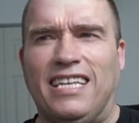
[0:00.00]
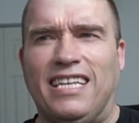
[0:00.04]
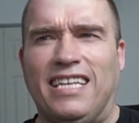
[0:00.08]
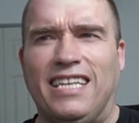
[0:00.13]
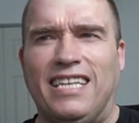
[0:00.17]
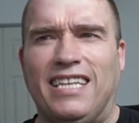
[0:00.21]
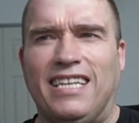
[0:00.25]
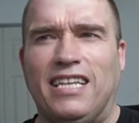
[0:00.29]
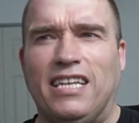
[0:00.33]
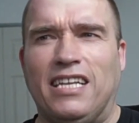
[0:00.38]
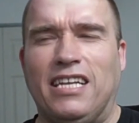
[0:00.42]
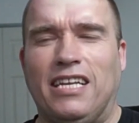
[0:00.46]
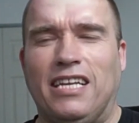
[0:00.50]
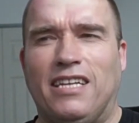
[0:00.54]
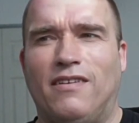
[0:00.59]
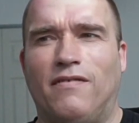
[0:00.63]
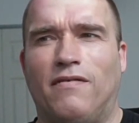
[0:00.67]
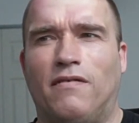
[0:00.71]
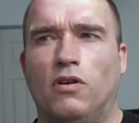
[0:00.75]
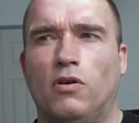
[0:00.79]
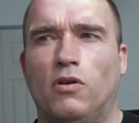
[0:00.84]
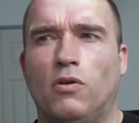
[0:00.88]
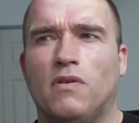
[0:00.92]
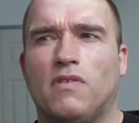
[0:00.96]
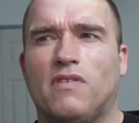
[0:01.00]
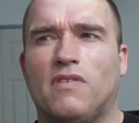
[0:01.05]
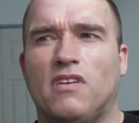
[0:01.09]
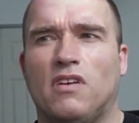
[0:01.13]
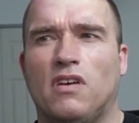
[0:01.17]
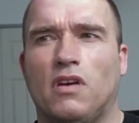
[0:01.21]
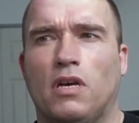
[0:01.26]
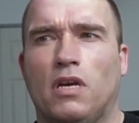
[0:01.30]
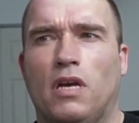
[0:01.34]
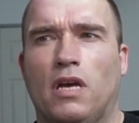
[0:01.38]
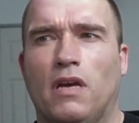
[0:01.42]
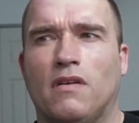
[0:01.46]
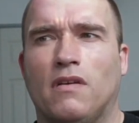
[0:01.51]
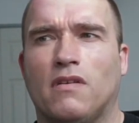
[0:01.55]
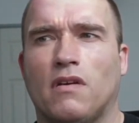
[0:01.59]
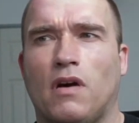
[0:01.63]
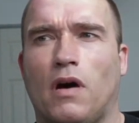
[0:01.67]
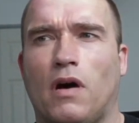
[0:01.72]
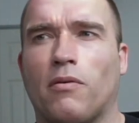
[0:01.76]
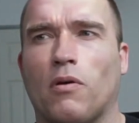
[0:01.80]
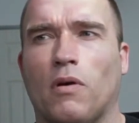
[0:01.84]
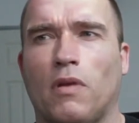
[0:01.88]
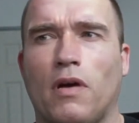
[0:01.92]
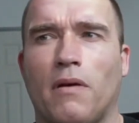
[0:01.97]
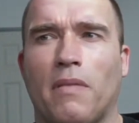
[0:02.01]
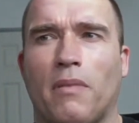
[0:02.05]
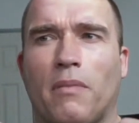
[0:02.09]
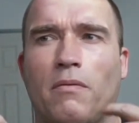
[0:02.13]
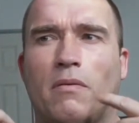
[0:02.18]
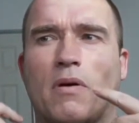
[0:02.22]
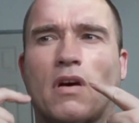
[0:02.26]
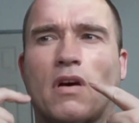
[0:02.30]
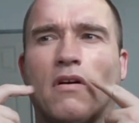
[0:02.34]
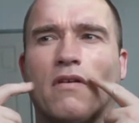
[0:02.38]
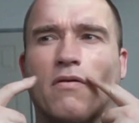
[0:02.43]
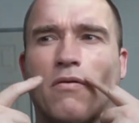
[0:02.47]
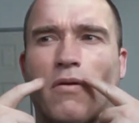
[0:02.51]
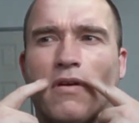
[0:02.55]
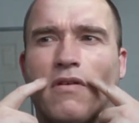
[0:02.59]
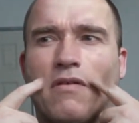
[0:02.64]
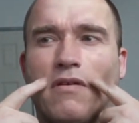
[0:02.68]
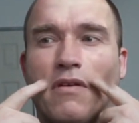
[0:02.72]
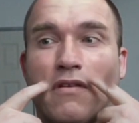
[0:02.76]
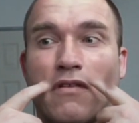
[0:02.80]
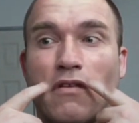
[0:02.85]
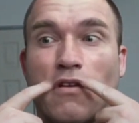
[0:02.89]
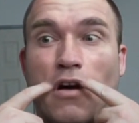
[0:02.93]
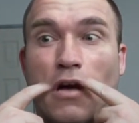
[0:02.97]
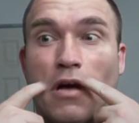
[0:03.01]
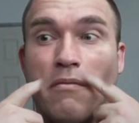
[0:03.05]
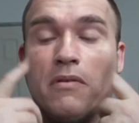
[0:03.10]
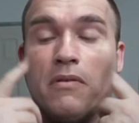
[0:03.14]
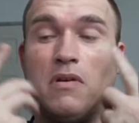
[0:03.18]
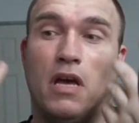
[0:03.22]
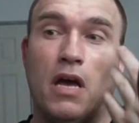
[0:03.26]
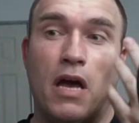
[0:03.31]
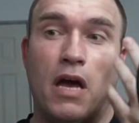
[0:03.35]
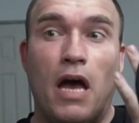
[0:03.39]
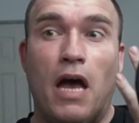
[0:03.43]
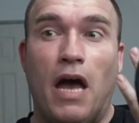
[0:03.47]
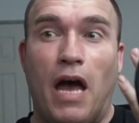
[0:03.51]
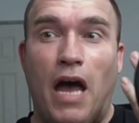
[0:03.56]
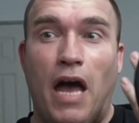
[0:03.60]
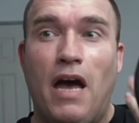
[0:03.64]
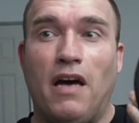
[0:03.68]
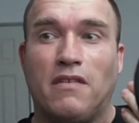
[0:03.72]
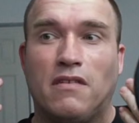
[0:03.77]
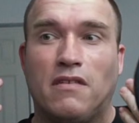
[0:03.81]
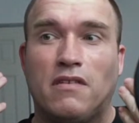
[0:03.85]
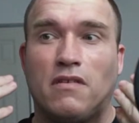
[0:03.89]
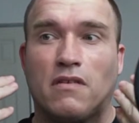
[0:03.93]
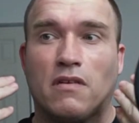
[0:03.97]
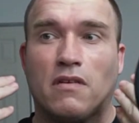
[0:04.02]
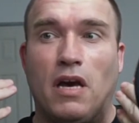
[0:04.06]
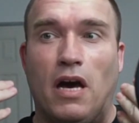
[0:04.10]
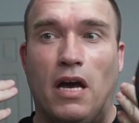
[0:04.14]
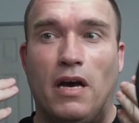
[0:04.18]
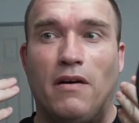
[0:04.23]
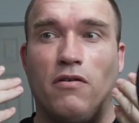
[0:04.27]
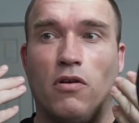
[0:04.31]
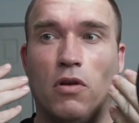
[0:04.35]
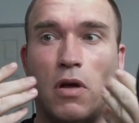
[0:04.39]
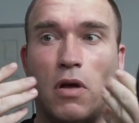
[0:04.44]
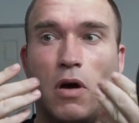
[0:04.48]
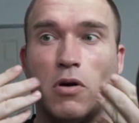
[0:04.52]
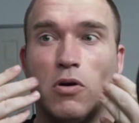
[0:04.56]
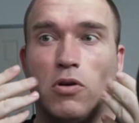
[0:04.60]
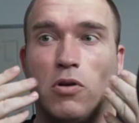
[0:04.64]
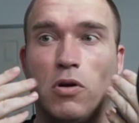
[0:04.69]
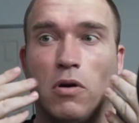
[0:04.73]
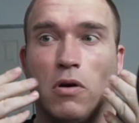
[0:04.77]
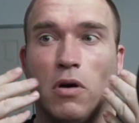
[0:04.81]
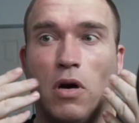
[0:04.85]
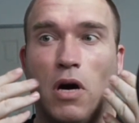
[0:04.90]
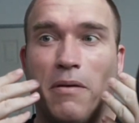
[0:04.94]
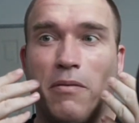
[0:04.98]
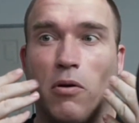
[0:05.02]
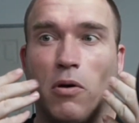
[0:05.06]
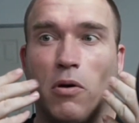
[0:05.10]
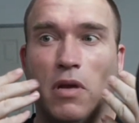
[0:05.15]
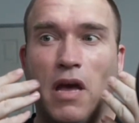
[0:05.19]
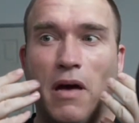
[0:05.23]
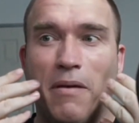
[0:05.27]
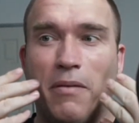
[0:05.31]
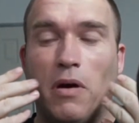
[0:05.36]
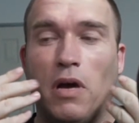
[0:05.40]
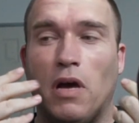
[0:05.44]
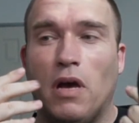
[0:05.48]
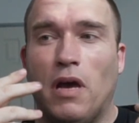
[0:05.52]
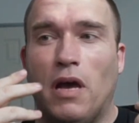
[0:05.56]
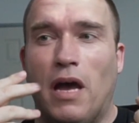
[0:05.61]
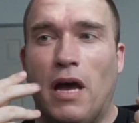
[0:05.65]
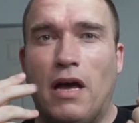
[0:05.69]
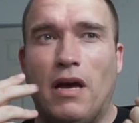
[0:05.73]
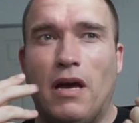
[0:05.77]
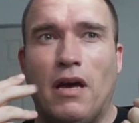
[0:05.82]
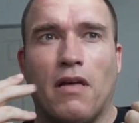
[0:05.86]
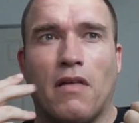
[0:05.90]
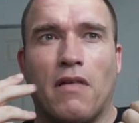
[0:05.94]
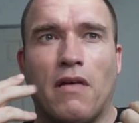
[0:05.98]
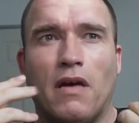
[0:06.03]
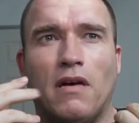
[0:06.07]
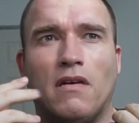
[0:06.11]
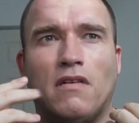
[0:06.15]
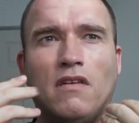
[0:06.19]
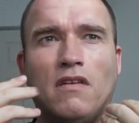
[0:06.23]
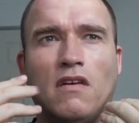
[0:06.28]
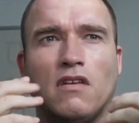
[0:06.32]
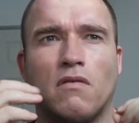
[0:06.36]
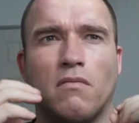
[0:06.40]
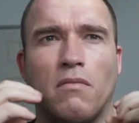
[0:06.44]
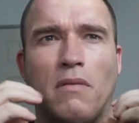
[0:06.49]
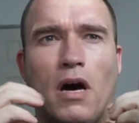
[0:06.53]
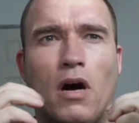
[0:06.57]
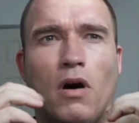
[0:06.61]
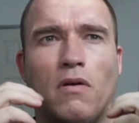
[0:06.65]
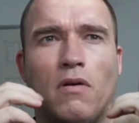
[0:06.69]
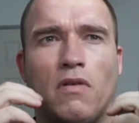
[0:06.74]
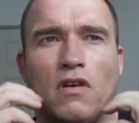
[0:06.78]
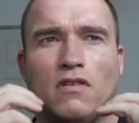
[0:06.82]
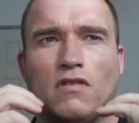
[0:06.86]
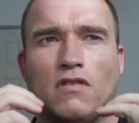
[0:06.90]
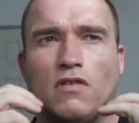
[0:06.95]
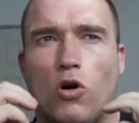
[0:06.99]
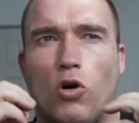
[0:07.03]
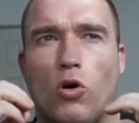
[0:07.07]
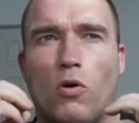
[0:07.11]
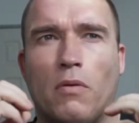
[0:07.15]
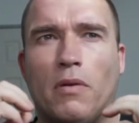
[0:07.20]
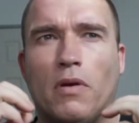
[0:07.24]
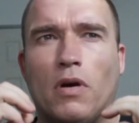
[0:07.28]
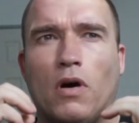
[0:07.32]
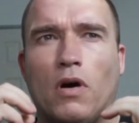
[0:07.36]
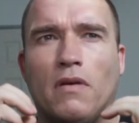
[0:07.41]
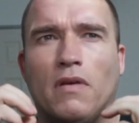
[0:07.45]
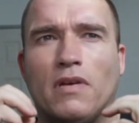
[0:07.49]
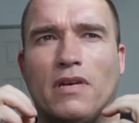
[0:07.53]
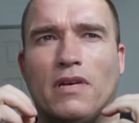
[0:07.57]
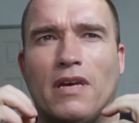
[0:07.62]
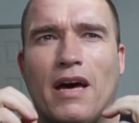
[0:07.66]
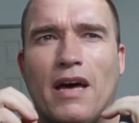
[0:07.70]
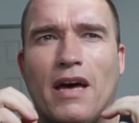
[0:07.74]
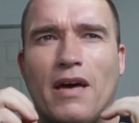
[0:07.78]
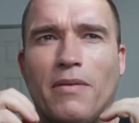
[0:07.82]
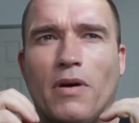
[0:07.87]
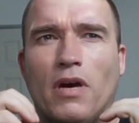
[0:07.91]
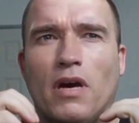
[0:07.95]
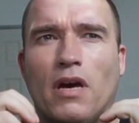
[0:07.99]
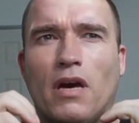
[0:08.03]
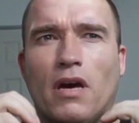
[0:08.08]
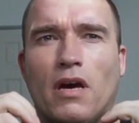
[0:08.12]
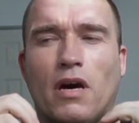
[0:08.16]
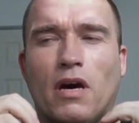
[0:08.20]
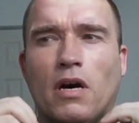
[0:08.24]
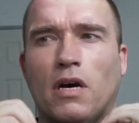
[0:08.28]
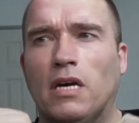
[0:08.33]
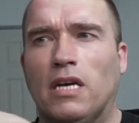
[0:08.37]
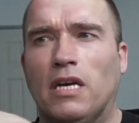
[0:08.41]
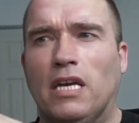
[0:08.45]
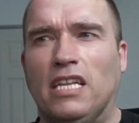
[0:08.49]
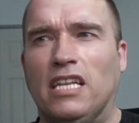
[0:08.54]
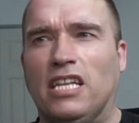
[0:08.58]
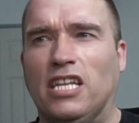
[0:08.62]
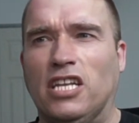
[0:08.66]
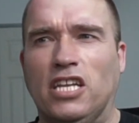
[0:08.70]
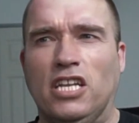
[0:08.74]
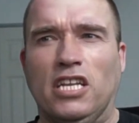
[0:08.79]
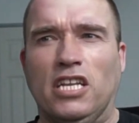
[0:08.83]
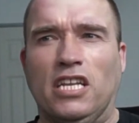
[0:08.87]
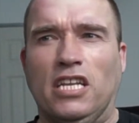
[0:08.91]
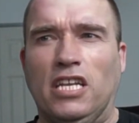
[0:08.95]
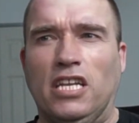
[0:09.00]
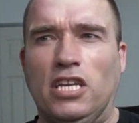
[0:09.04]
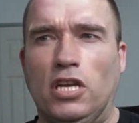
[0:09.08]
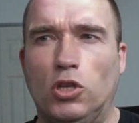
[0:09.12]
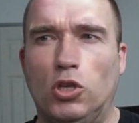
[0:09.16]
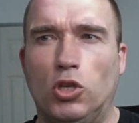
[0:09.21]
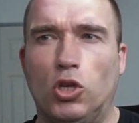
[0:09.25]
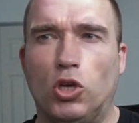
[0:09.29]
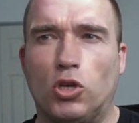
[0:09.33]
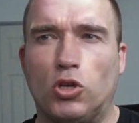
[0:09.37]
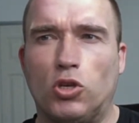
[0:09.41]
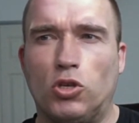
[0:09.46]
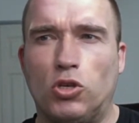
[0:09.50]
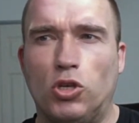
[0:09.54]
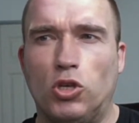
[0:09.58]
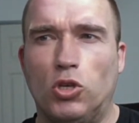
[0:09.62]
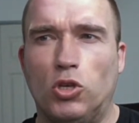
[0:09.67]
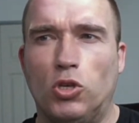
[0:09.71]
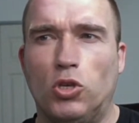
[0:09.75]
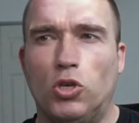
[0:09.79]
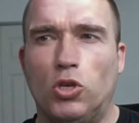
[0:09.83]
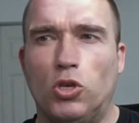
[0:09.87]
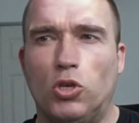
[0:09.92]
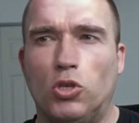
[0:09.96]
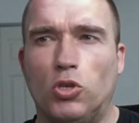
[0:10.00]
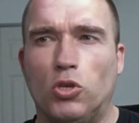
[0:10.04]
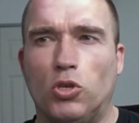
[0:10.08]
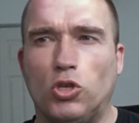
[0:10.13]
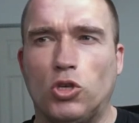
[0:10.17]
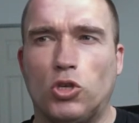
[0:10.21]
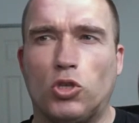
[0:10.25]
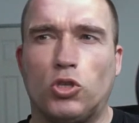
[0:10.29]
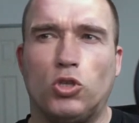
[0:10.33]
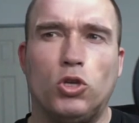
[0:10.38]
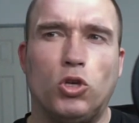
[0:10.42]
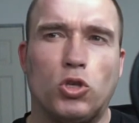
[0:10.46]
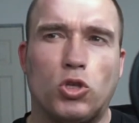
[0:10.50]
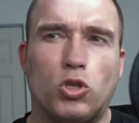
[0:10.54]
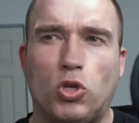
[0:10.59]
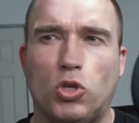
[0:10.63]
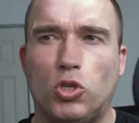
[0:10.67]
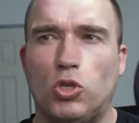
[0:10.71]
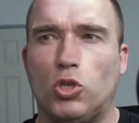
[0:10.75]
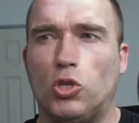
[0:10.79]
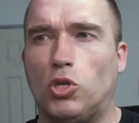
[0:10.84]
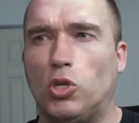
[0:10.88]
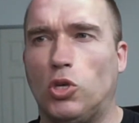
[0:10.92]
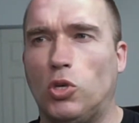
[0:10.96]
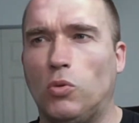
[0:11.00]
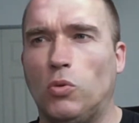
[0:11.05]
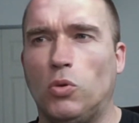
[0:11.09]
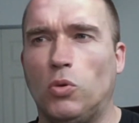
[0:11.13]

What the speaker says: it views his upper lip because Wesley Snipes has kind of a larger upper lip, and it thinks his mouth is open all the time, and so he kind of looks like this all the time.